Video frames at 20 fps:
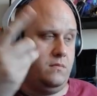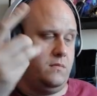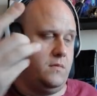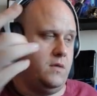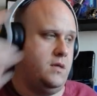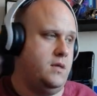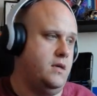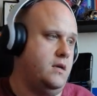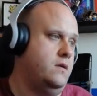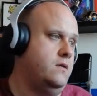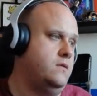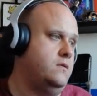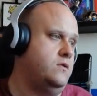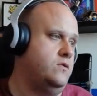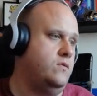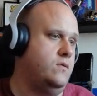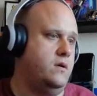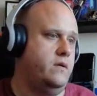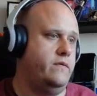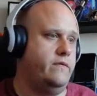There you go,
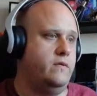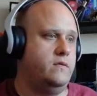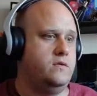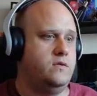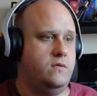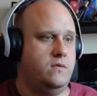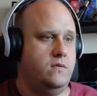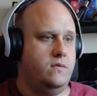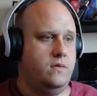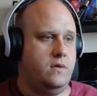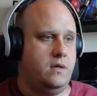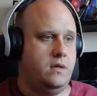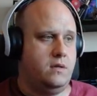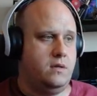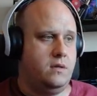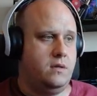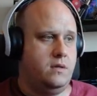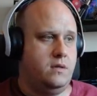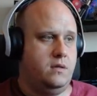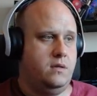Zoro of
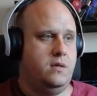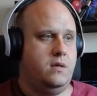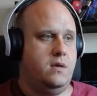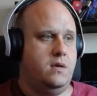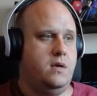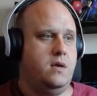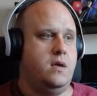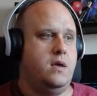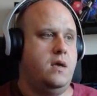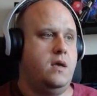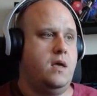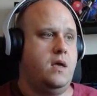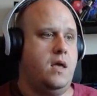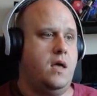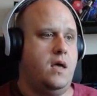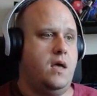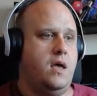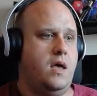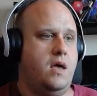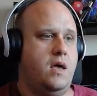
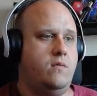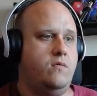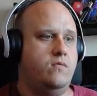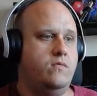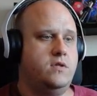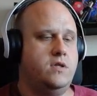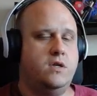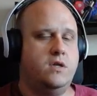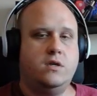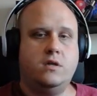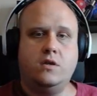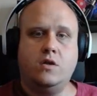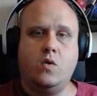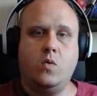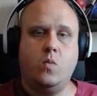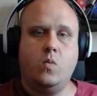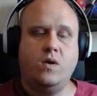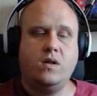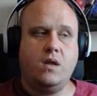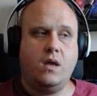I will return
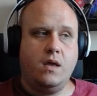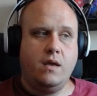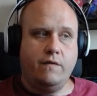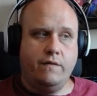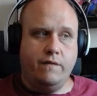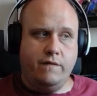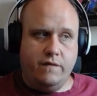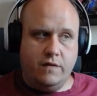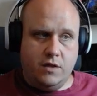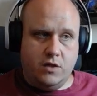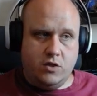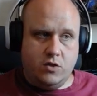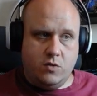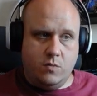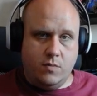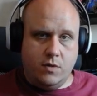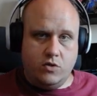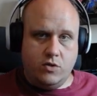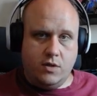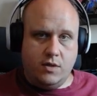when I have finished
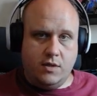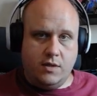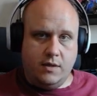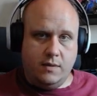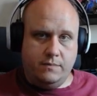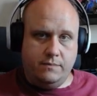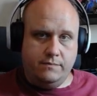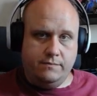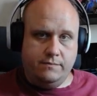my training.